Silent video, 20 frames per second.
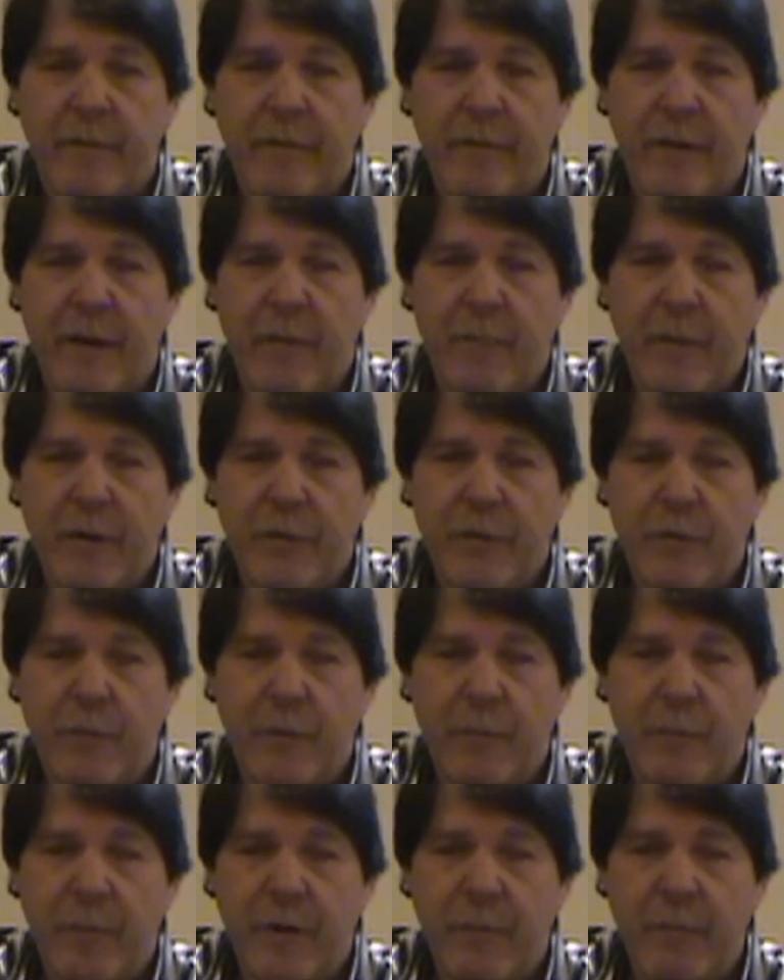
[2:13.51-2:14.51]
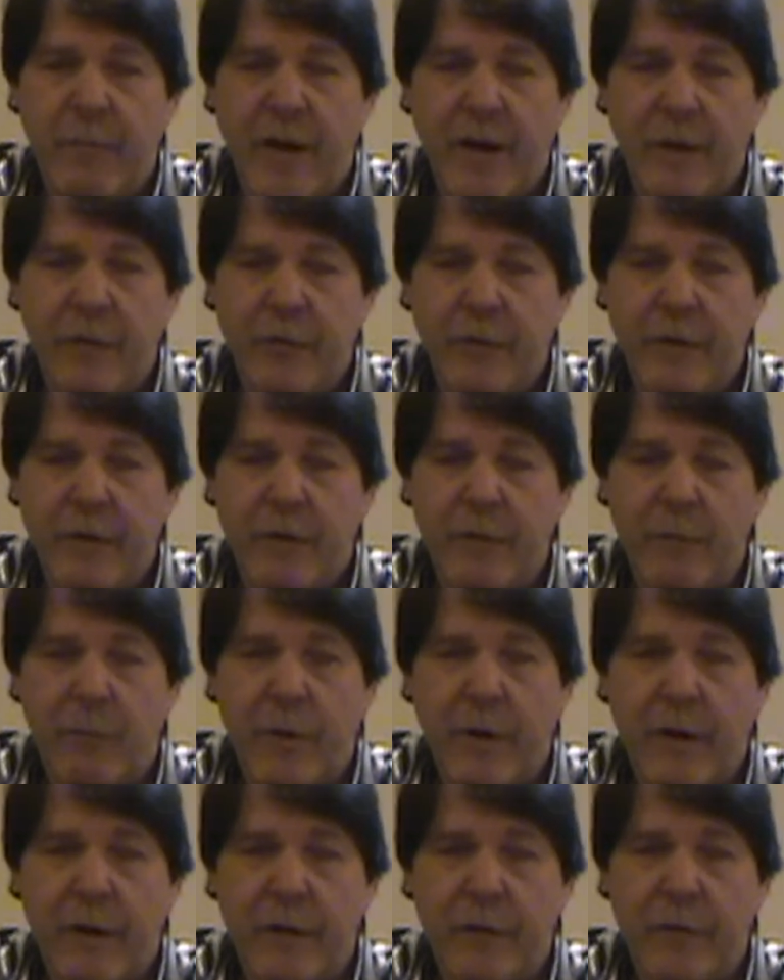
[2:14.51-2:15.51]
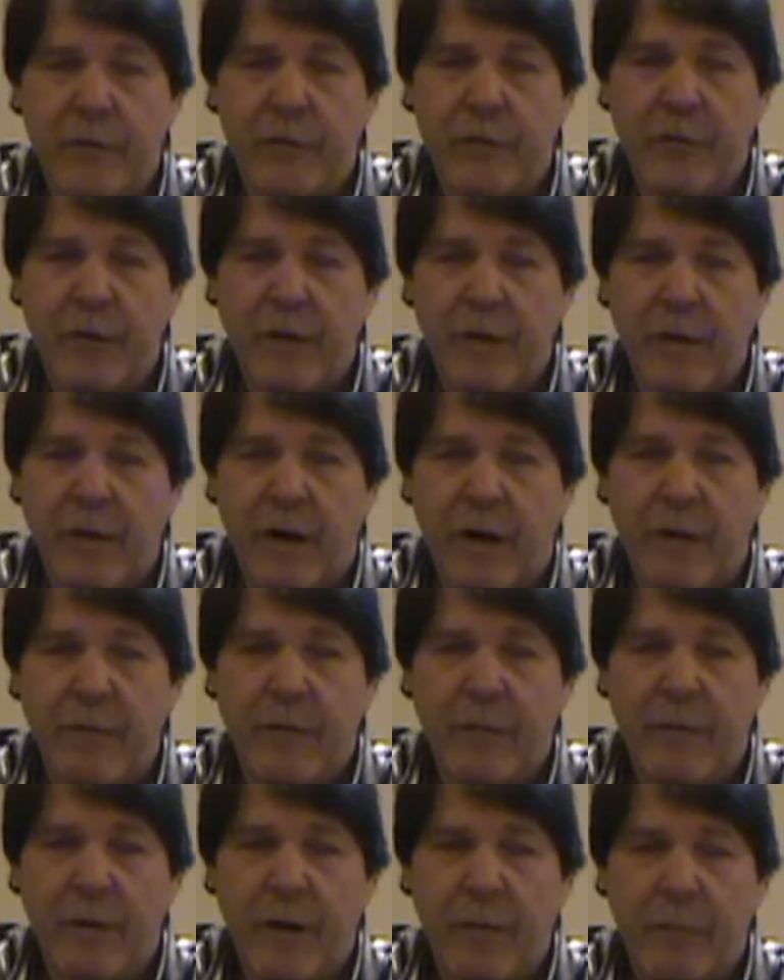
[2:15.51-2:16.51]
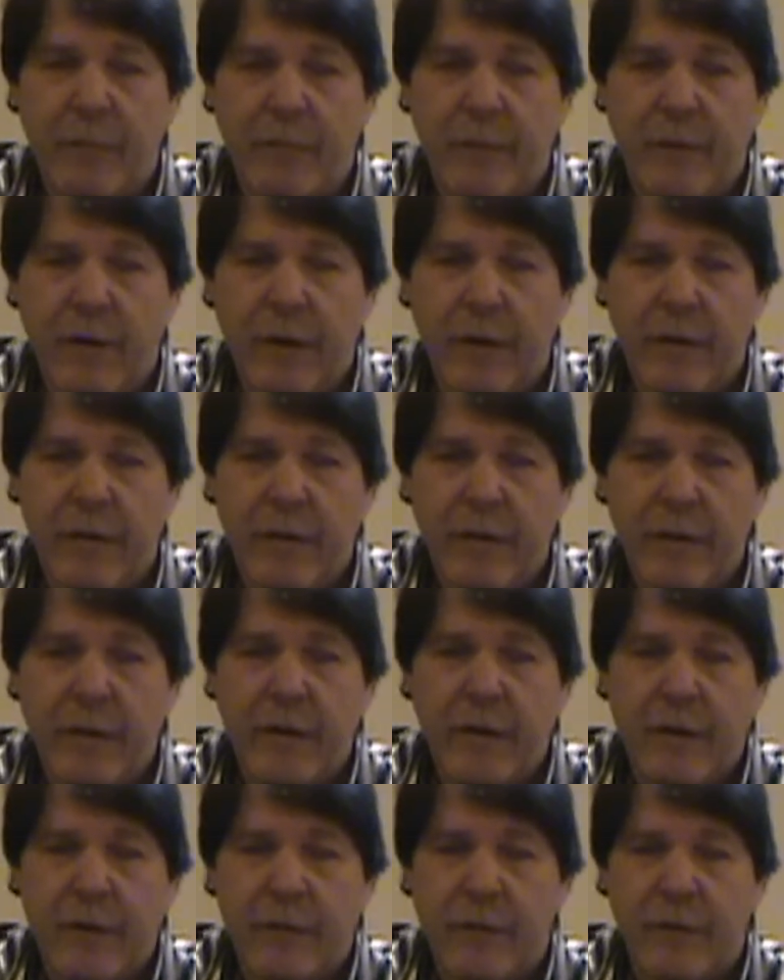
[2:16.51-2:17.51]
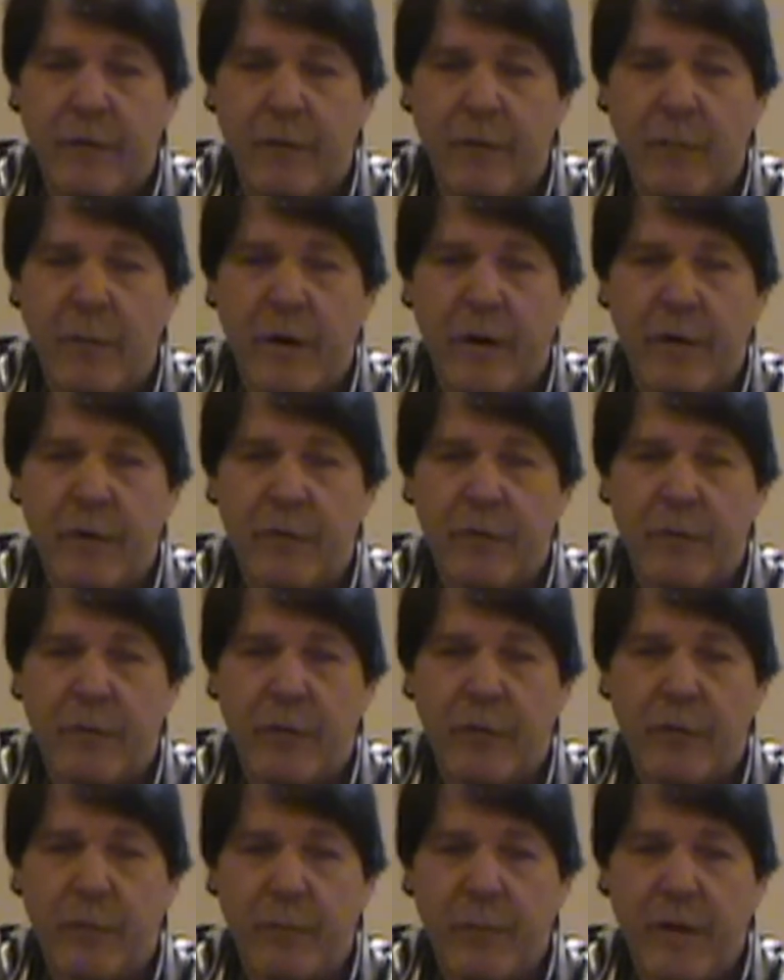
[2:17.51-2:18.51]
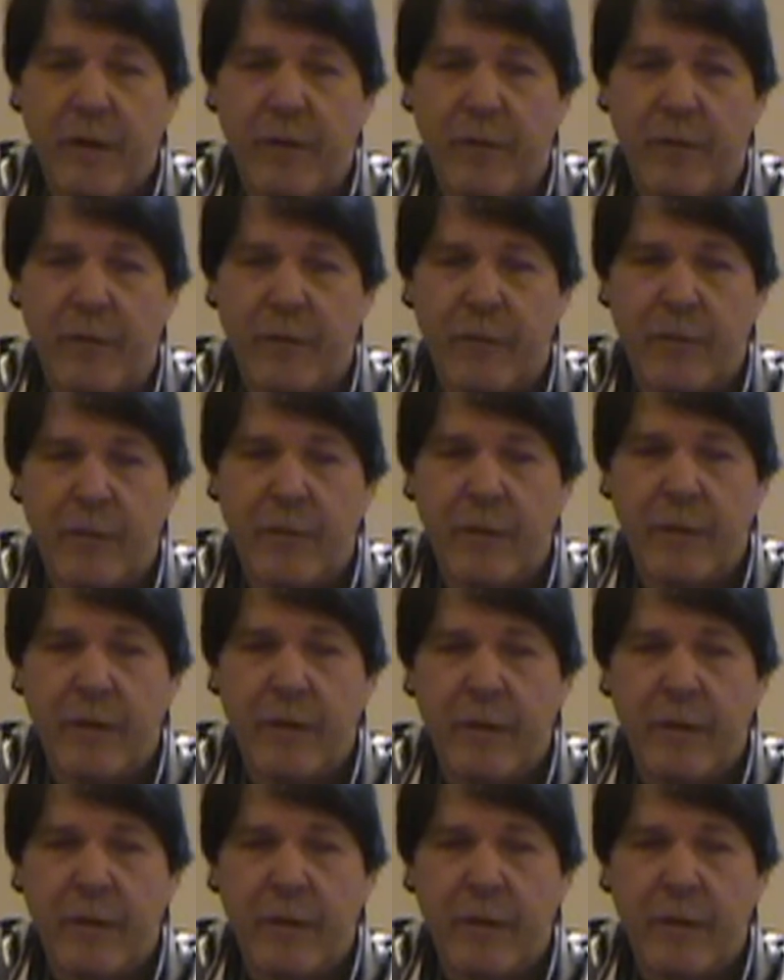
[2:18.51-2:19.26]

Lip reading: That means you would be matching the wattage of your amplifier to the wattage of your speakers.